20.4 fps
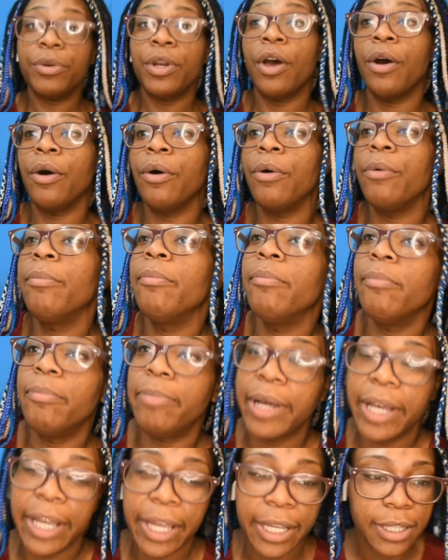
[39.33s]
know,
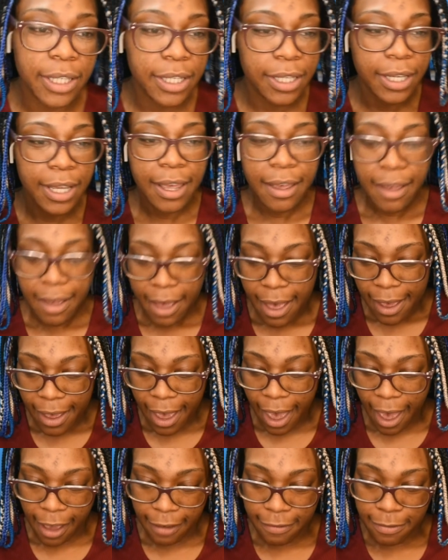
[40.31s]
but
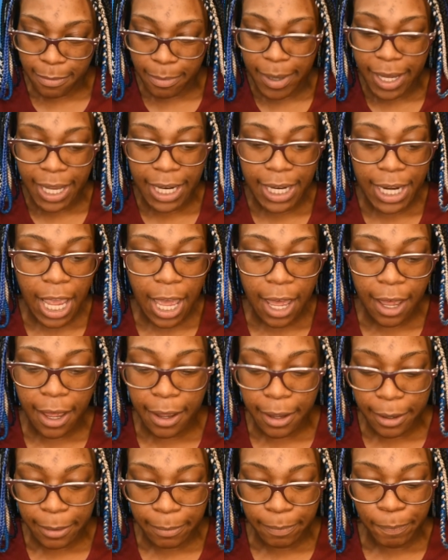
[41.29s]
I've been
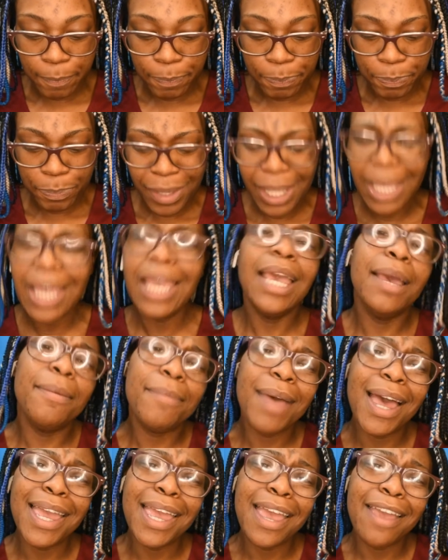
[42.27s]

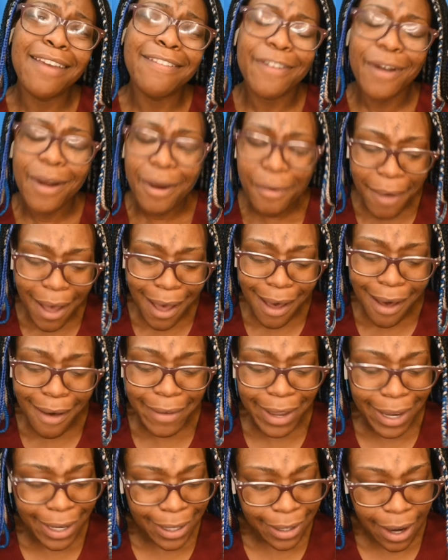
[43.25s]
MIA for a while,
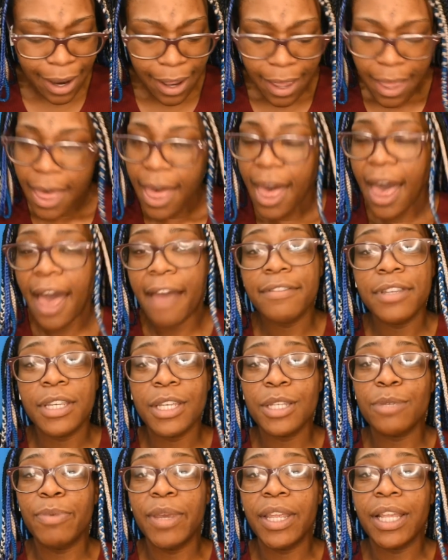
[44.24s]
and I've
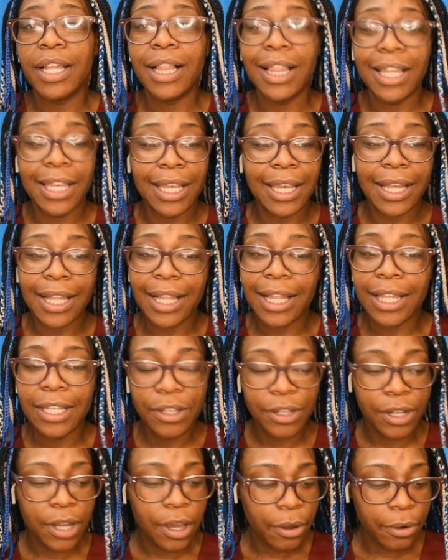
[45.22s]
just been
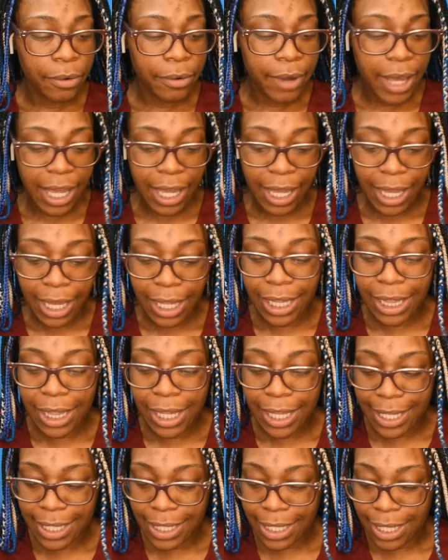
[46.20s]

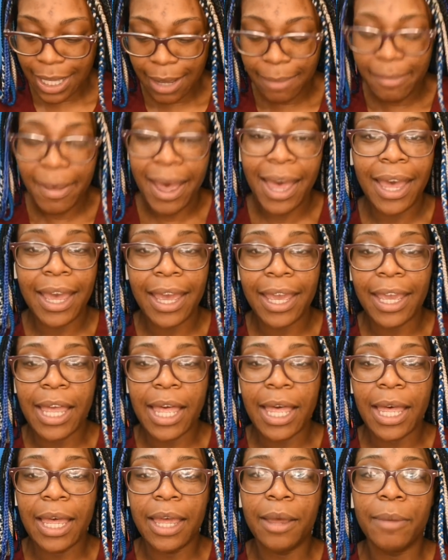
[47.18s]
cleansing
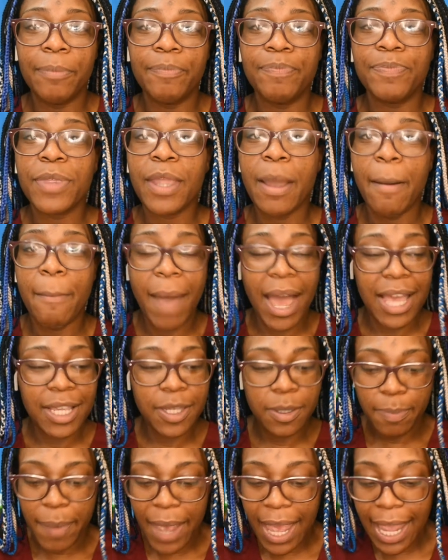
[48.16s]
my
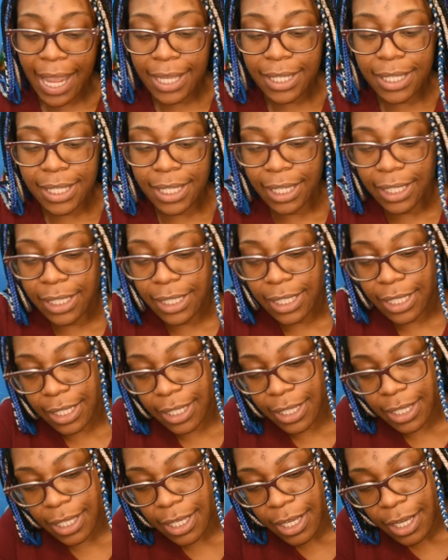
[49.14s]
space and
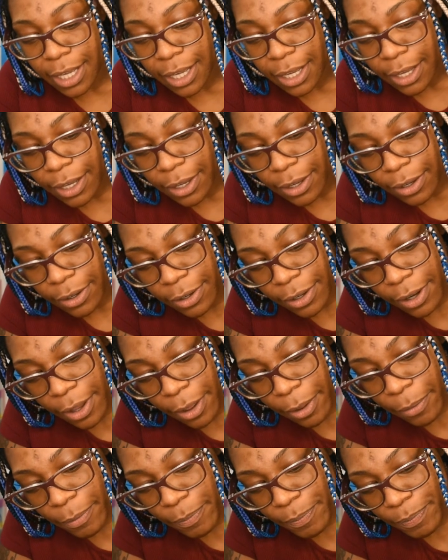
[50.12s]
just, you
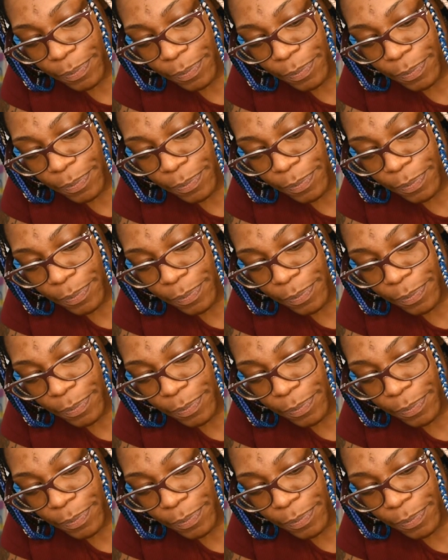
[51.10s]
know,